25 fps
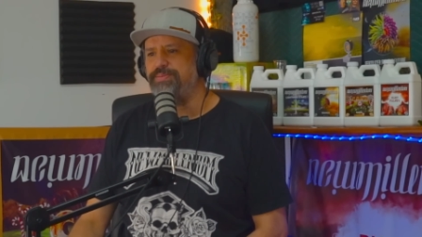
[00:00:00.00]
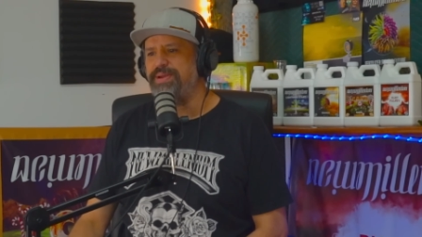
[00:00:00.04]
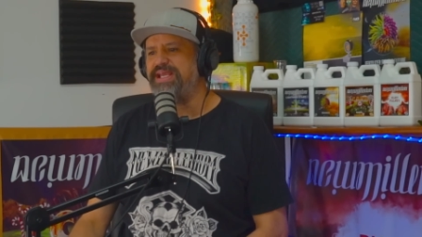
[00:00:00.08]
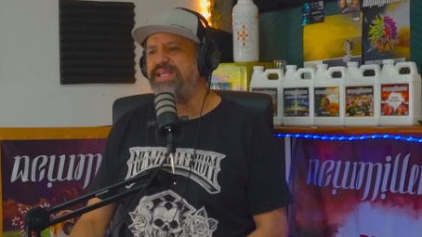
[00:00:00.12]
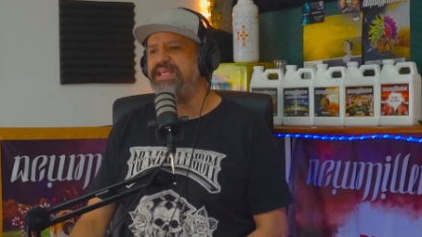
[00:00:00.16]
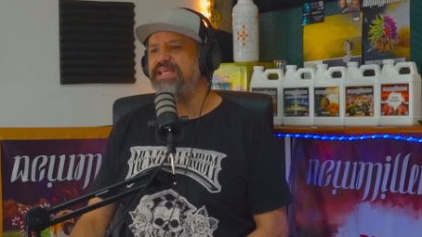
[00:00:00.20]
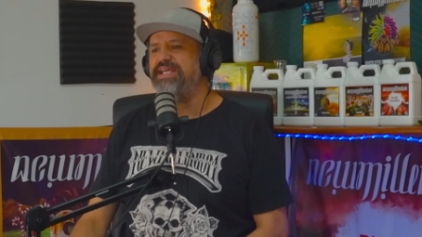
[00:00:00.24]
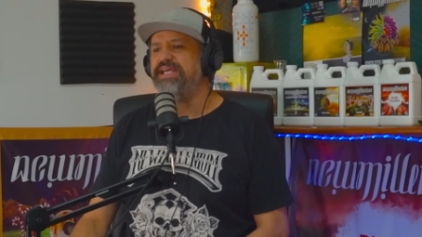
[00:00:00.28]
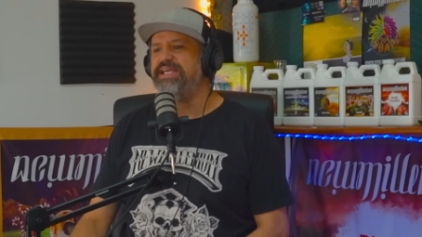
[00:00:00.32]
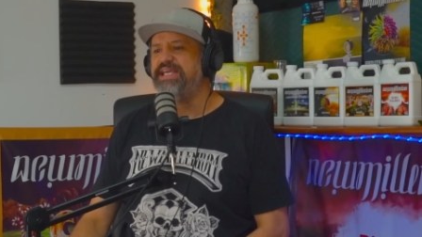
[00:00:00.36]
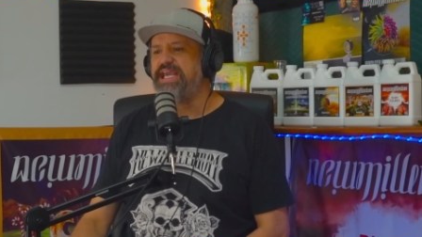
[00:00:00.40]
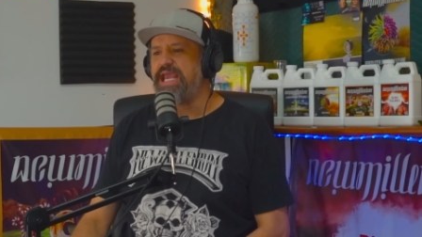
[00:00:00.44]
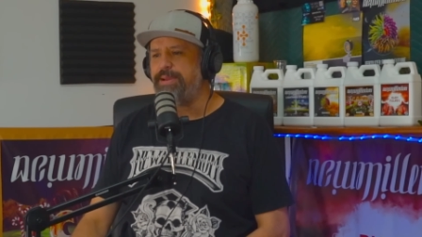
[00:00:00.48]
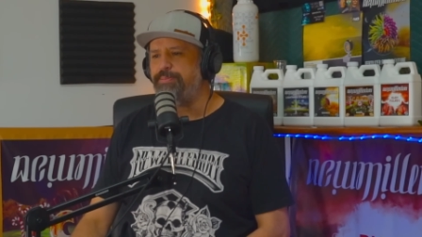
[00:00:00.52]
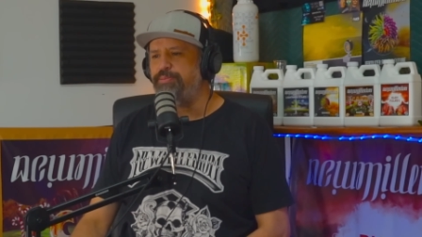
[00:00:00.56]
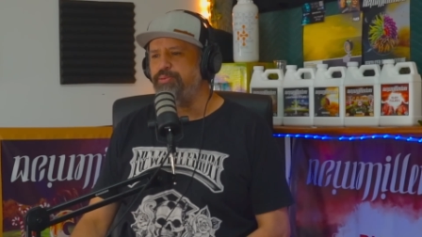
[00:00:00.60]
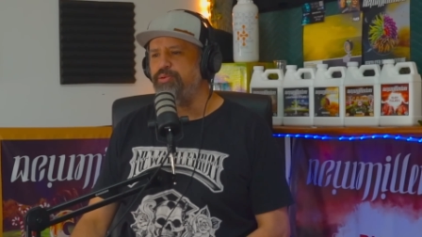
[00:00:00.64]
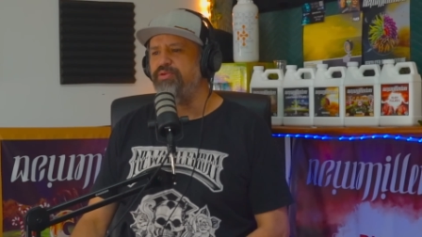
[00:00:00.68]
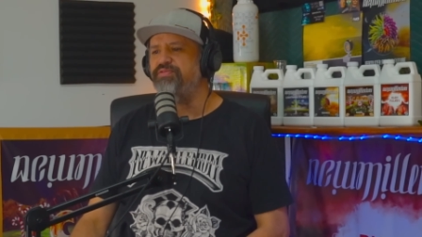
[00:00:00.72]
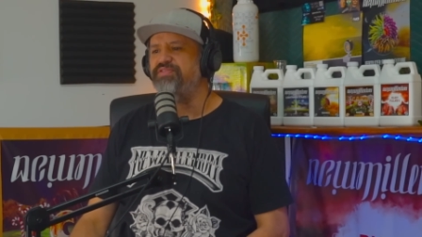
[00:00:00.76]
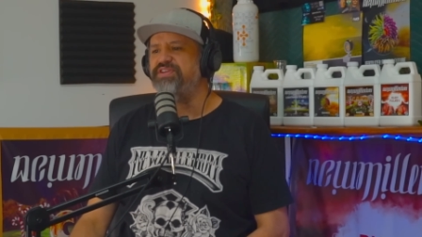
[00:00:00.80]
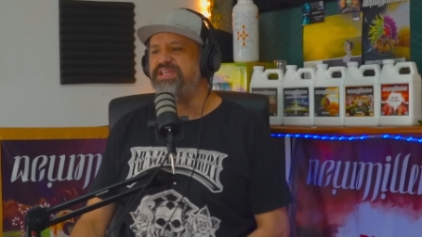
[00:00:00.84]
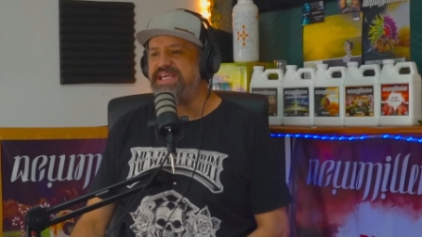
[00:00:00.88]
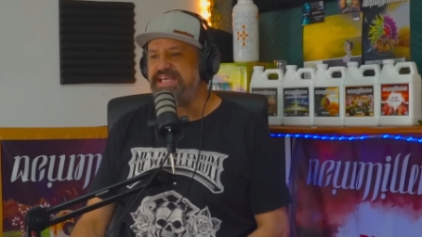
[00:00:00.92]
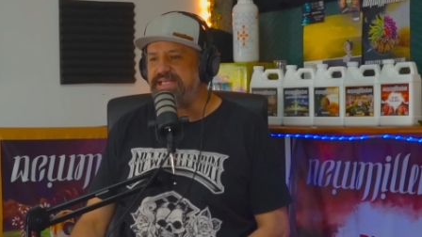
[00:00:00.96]
making it
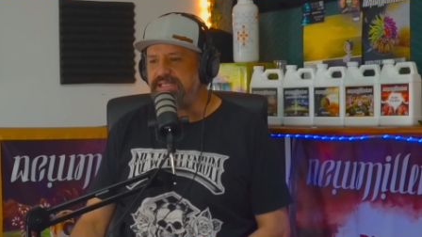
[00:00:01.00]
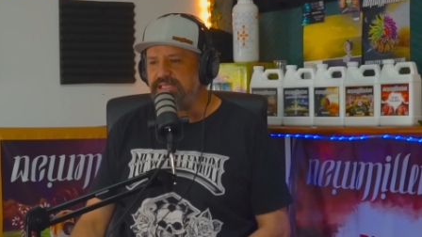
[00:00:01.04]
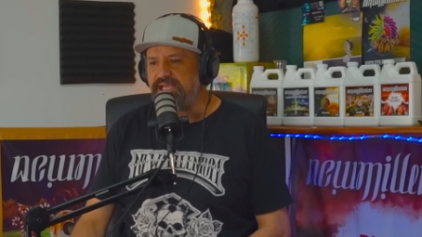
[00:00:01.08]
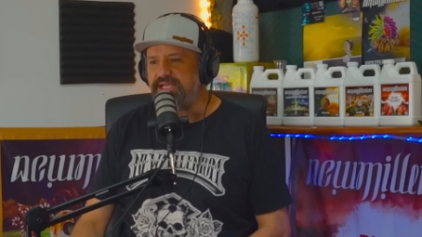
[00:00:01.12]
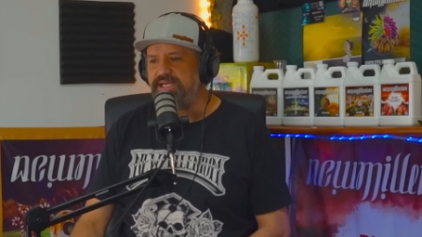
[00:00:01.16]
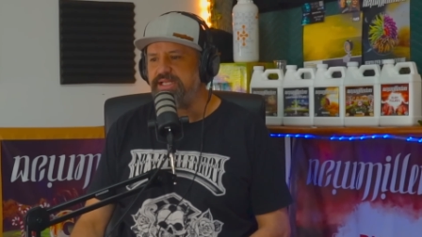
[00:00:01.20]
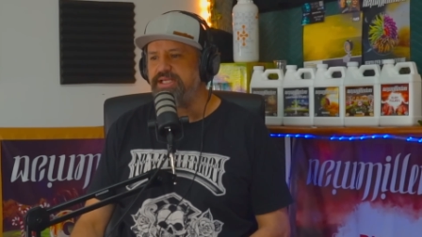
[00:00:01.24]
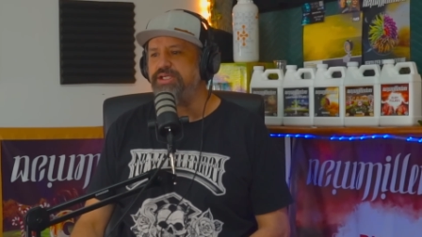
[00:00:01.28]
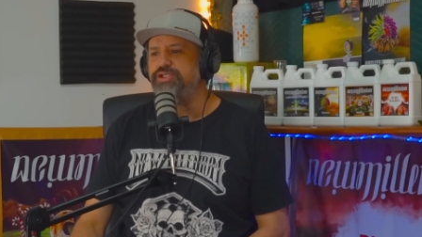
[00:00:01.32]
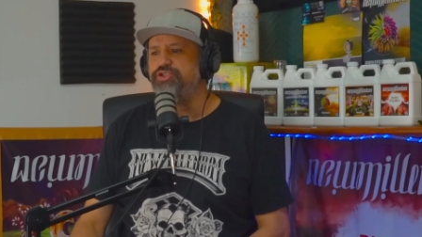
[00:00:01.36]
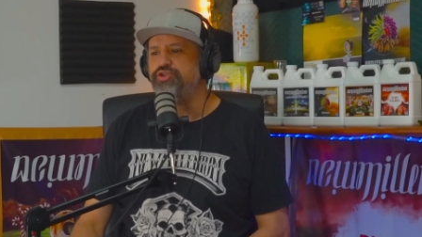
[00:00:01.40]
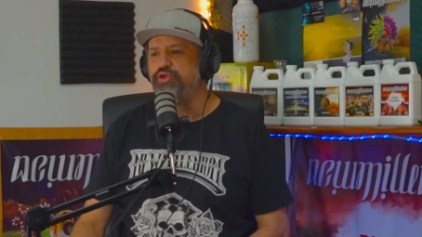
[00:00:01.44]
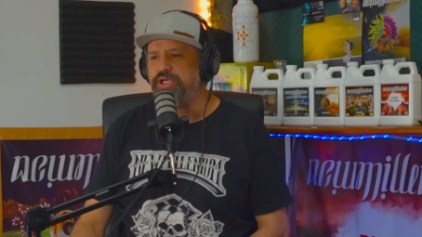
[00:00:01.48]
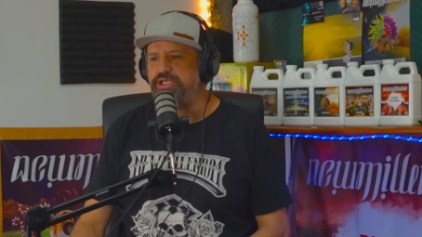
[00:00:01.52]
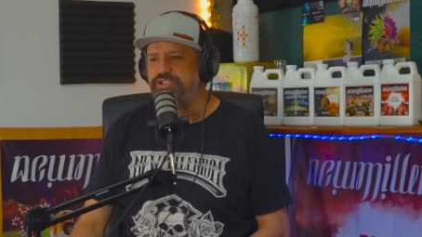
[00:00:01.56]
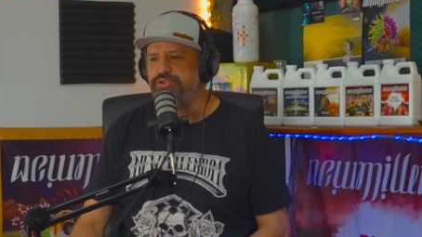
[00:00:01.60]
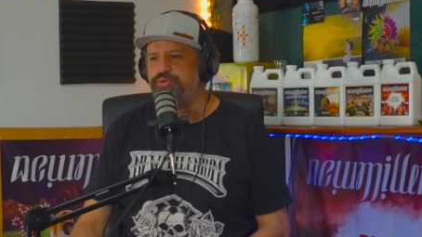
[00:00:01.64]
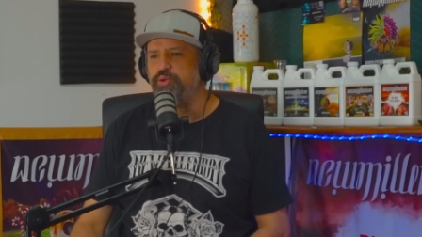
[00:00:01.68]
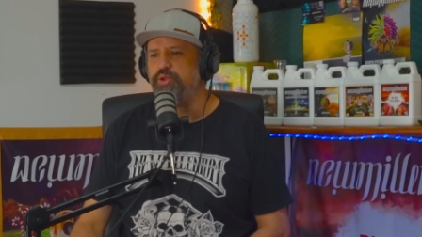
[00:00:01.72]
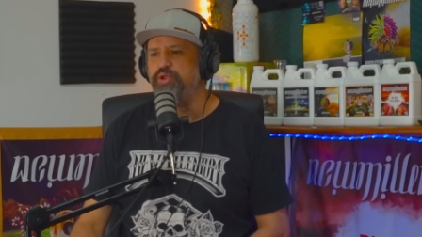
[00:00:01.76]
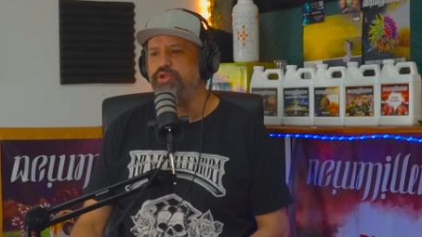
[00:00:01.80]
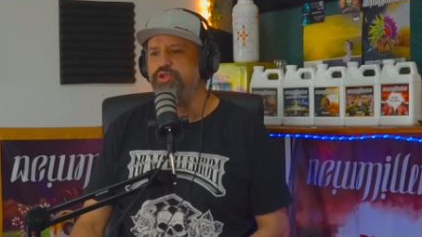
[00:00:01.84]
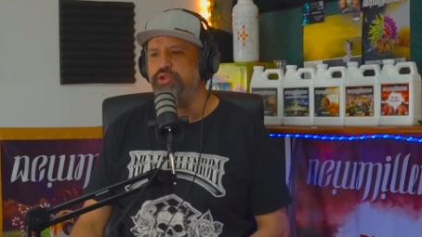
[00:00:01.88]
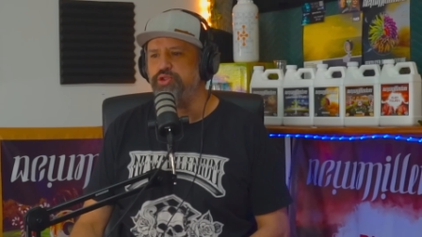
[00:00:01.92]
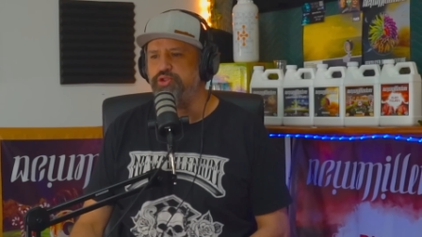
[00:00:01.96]
capable of chelating and
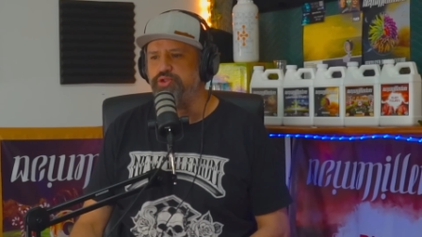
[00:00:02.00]
transporting